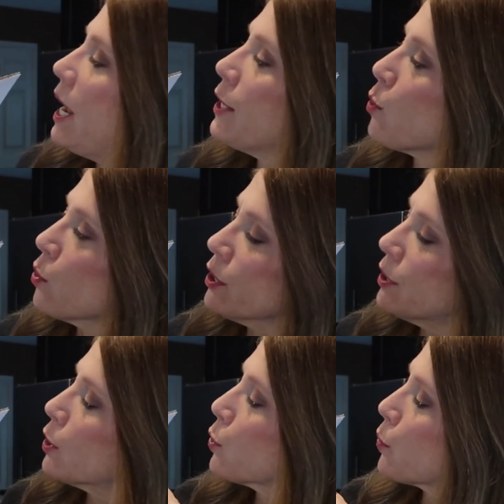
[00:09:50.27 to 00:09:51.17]
and
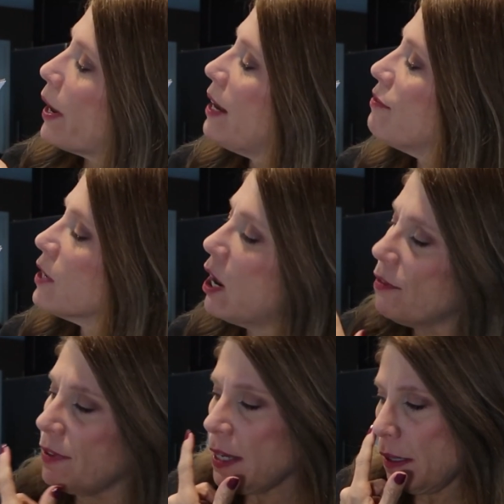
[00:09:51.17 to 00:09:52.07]
ordered the Crave
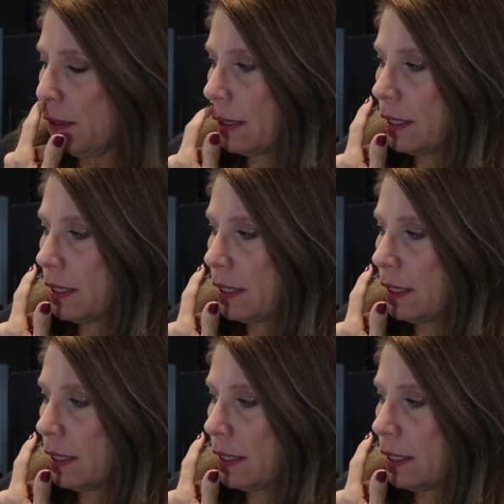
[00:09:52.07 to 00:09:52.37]
Coffee.